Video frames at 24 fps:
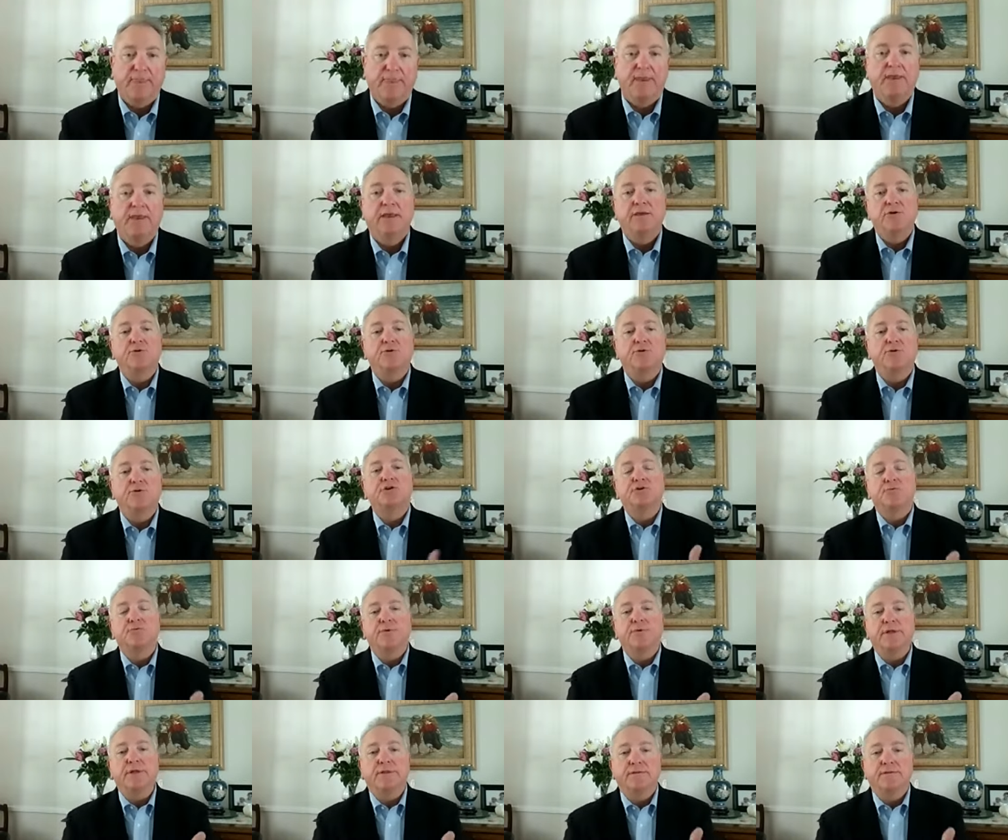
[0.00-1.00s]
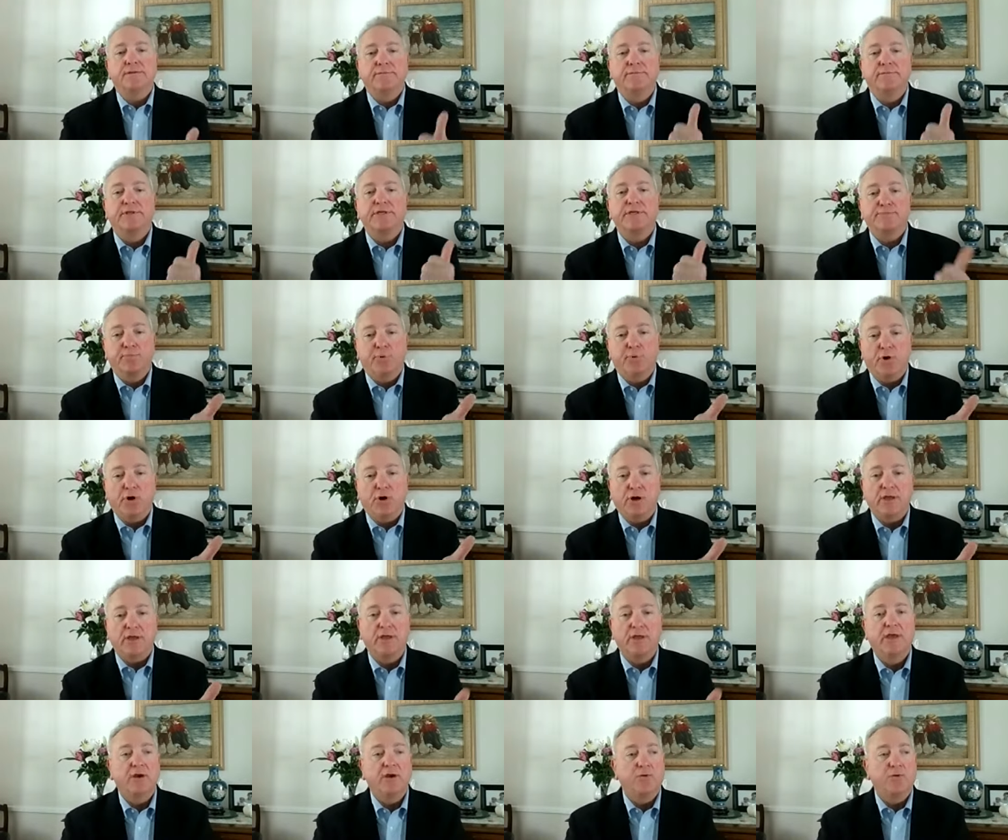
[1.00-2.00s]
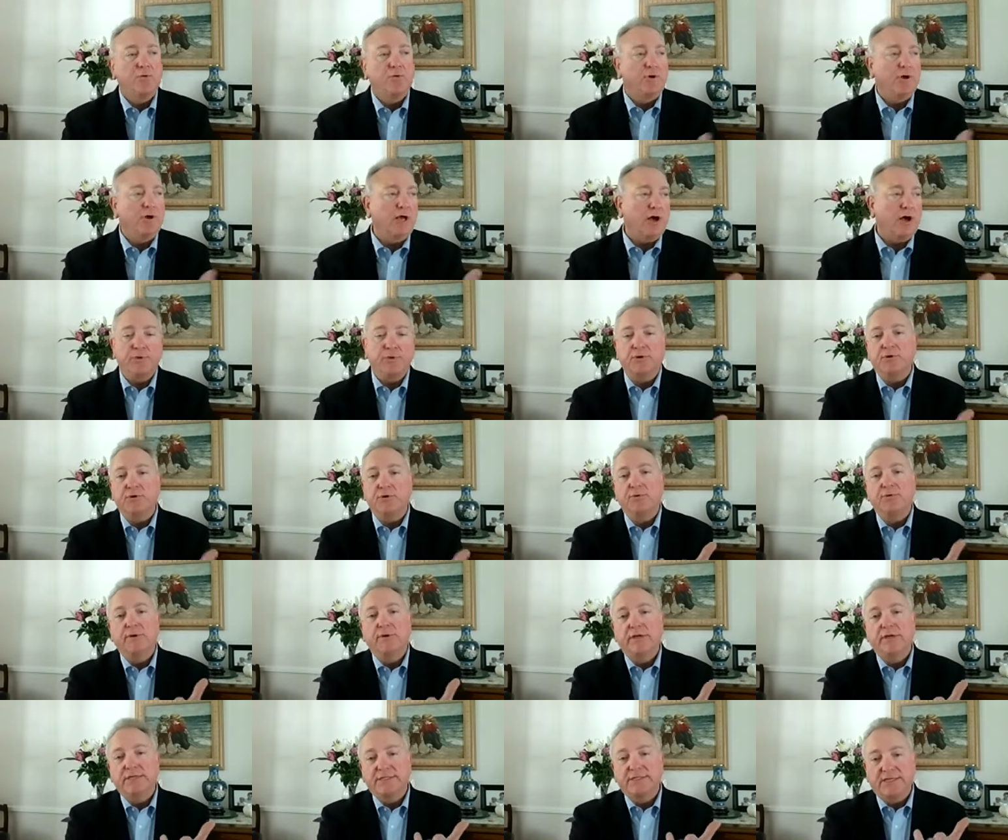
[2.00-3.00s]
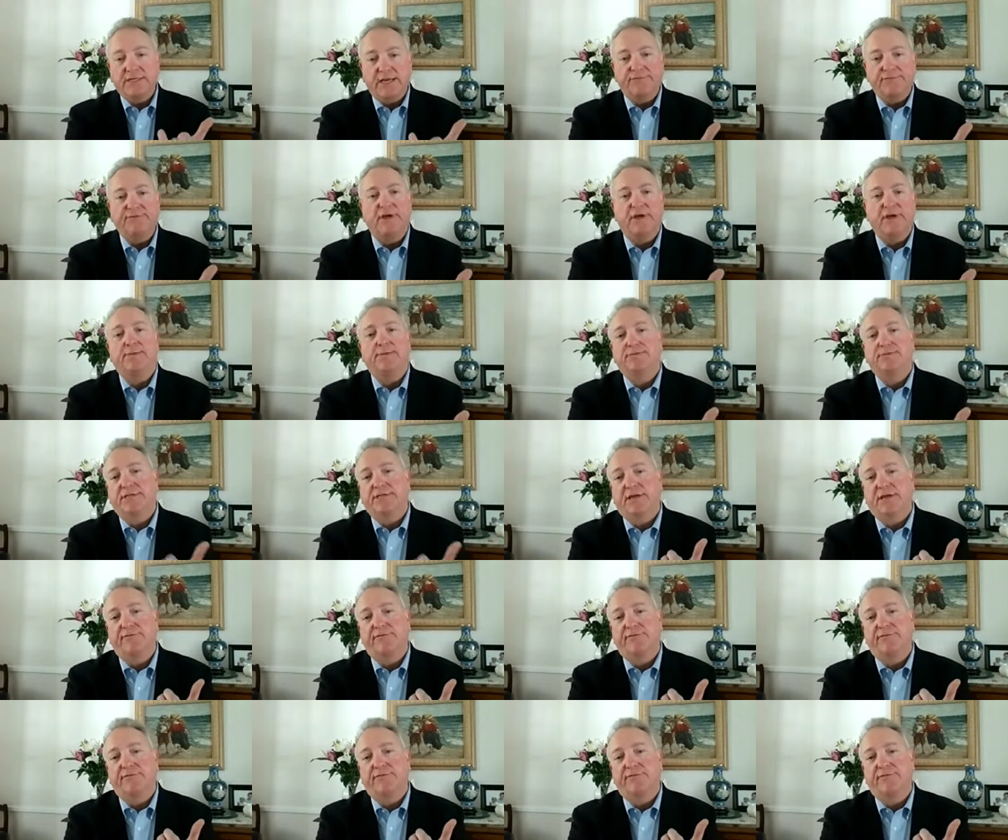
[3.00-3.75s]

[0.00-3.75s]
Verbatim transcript: you know you should read this book will help you save time save